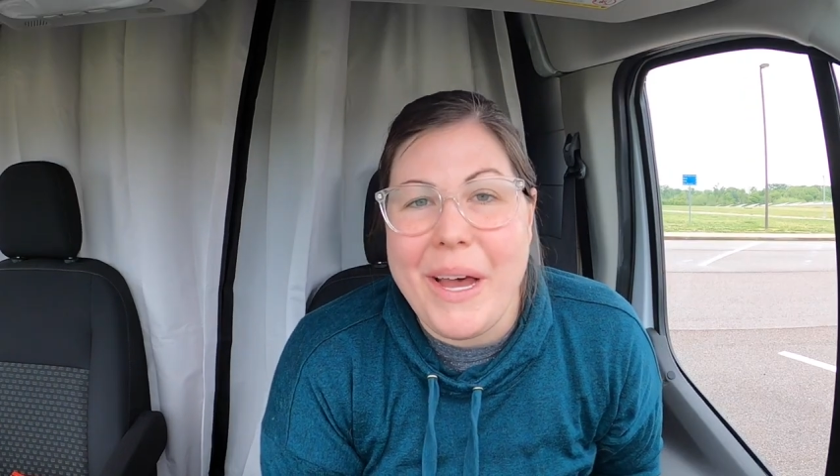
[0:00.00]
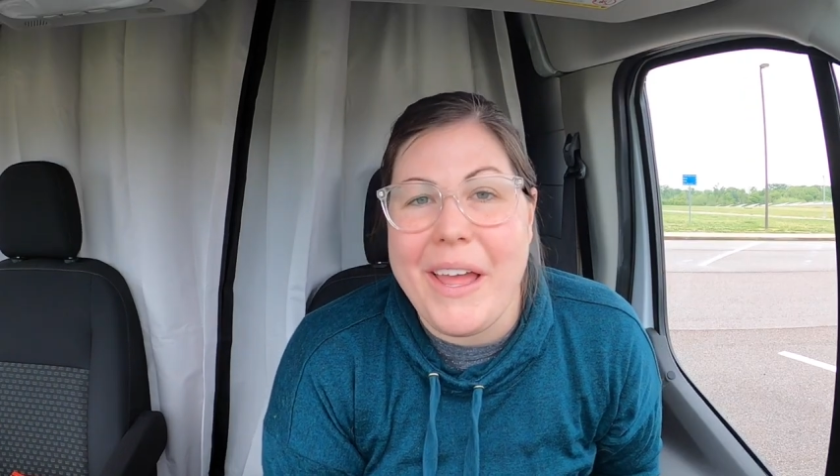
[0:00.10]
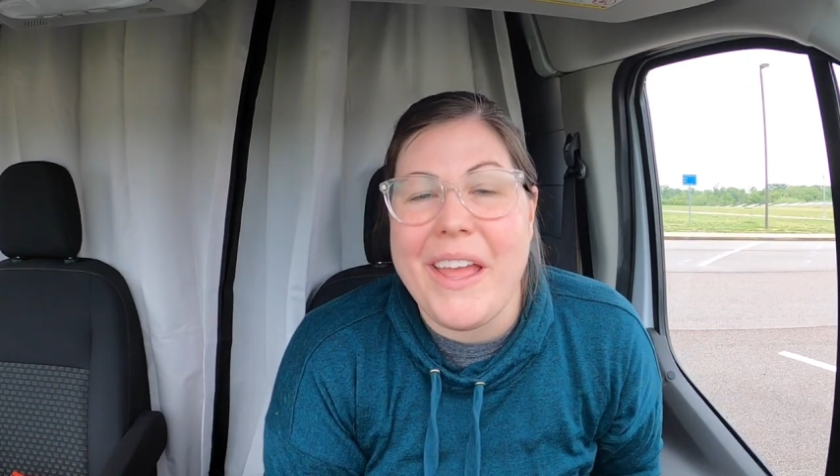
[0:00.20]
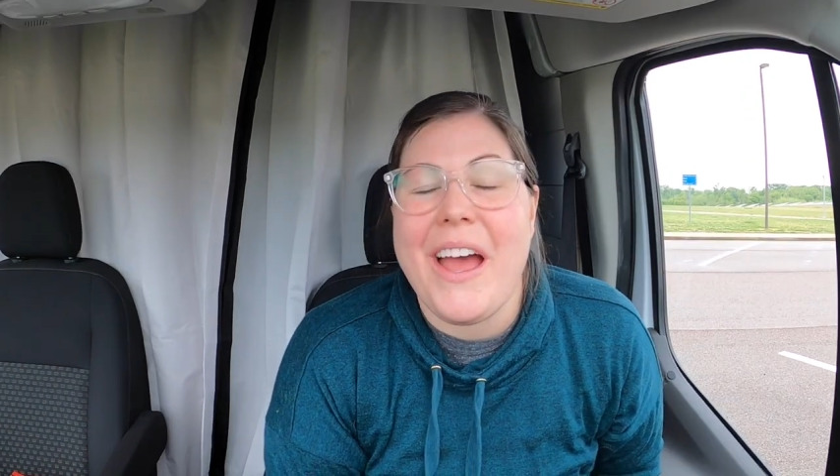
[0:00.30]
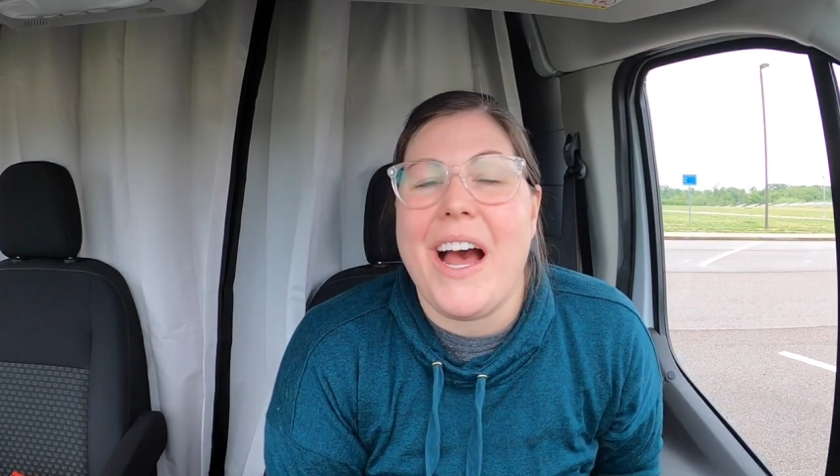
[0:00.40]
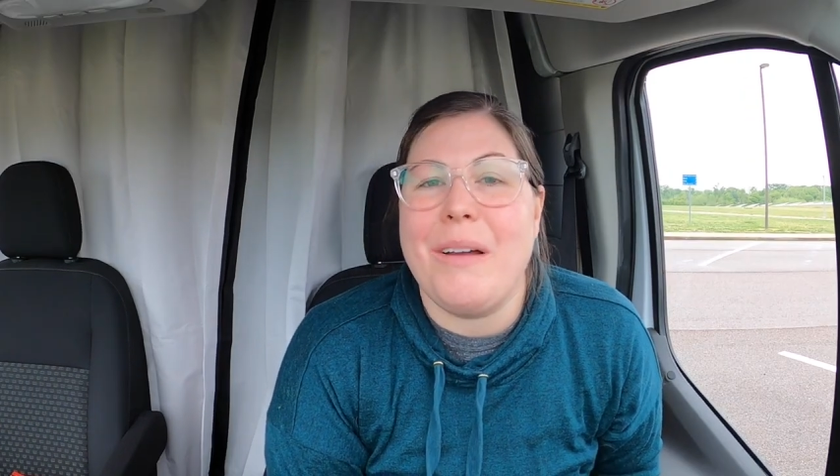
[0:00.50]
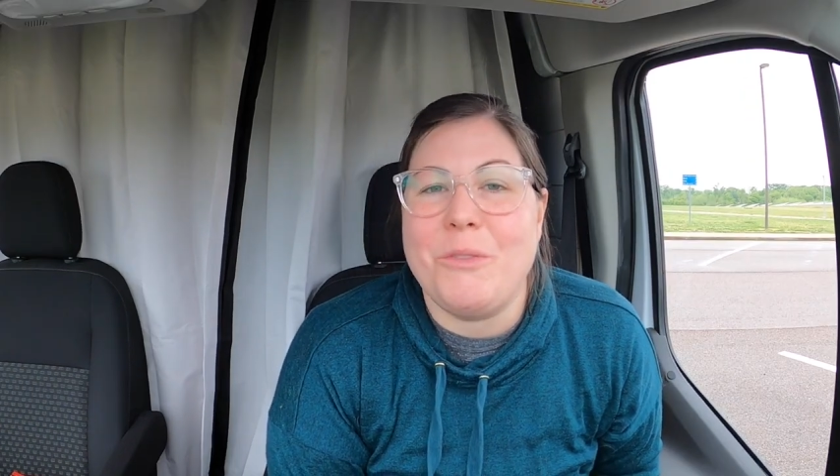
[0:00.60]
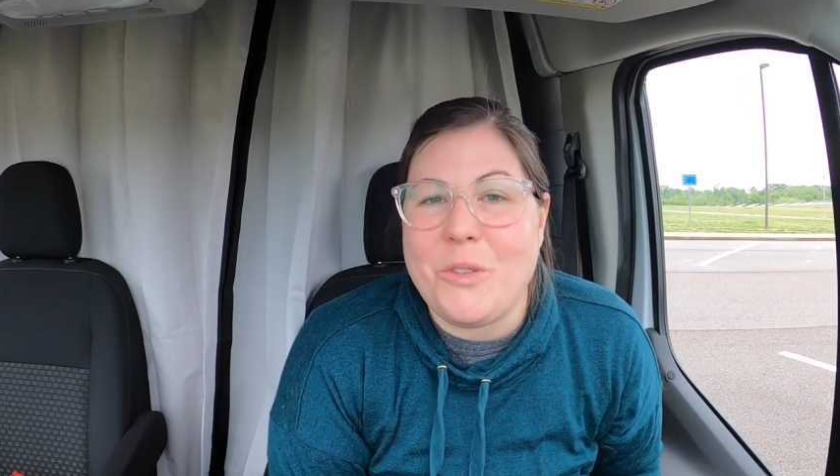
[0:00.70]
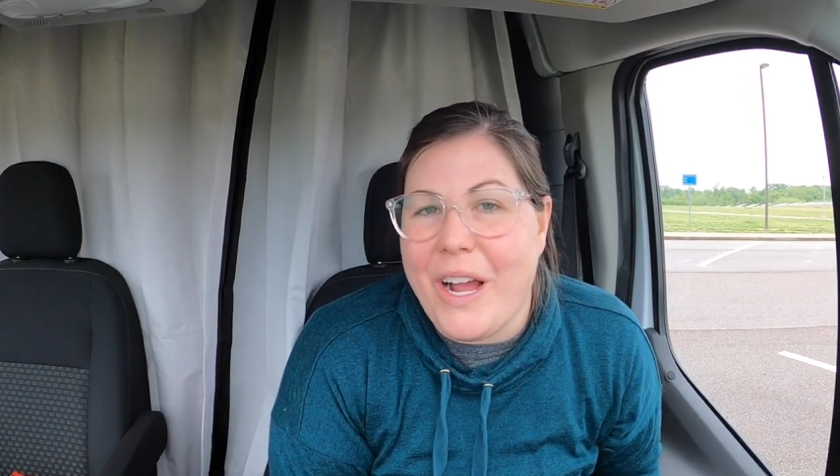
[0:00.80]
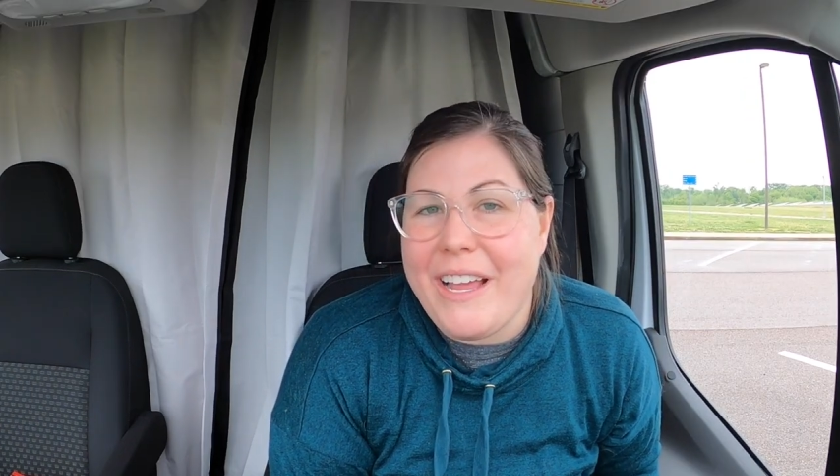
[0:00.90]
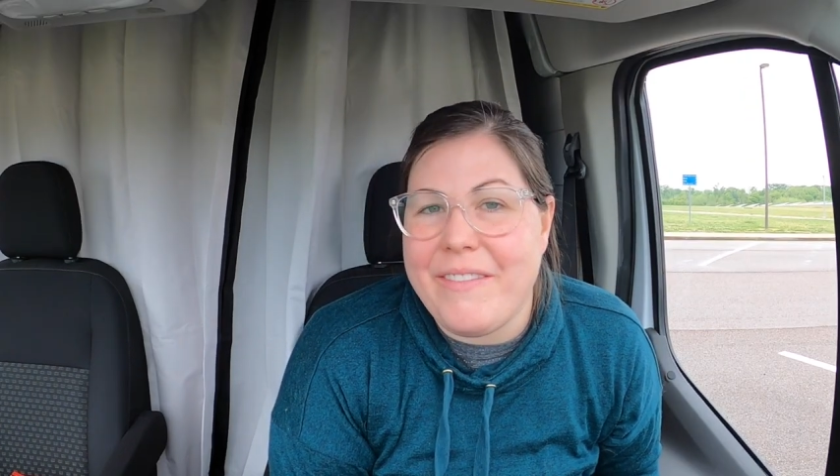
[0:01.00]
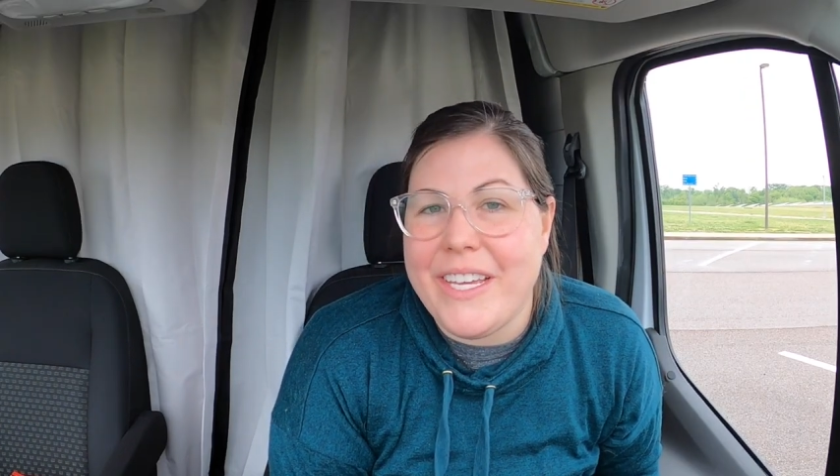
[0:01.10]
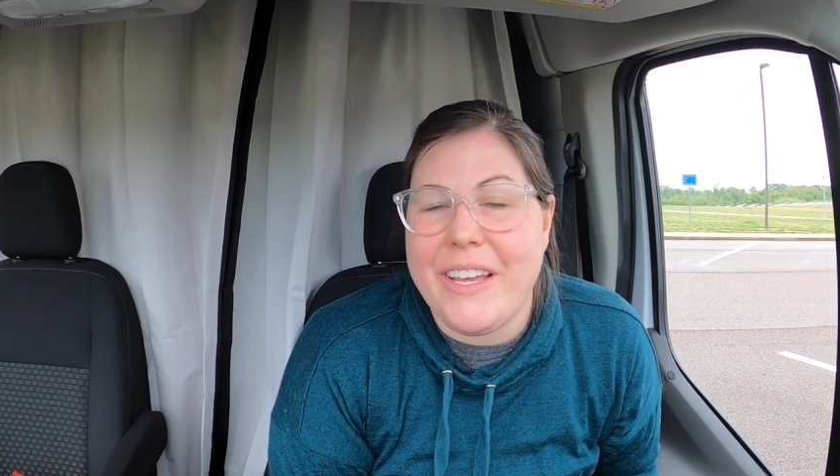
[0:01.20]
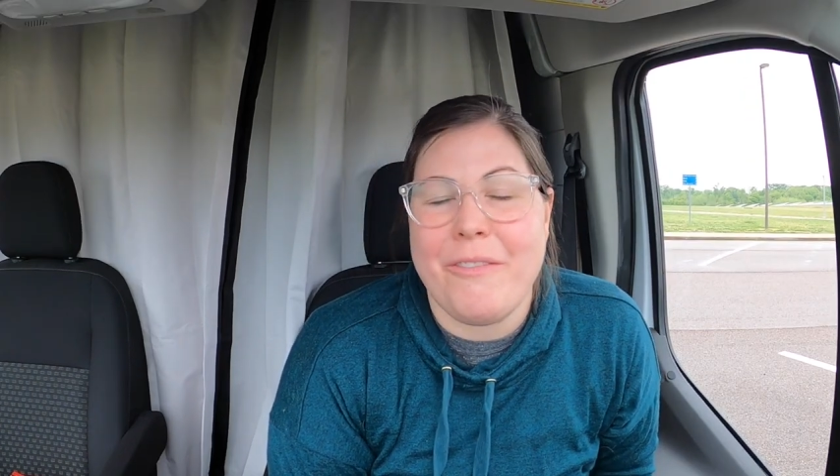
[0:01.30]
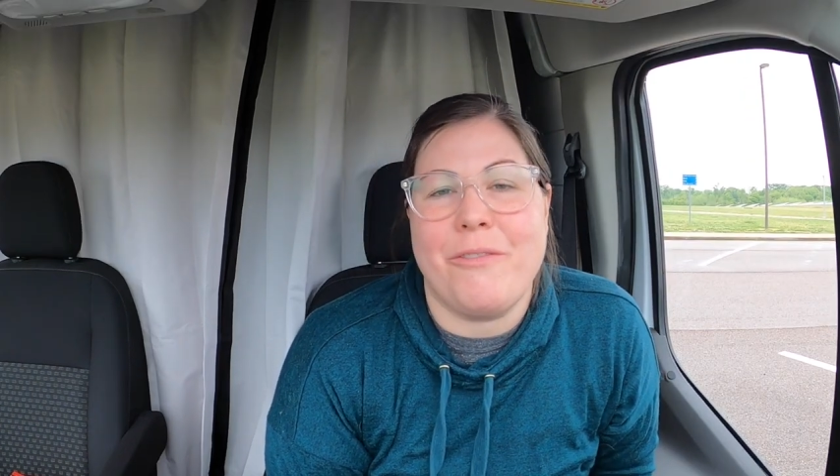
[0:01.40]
But I'm driving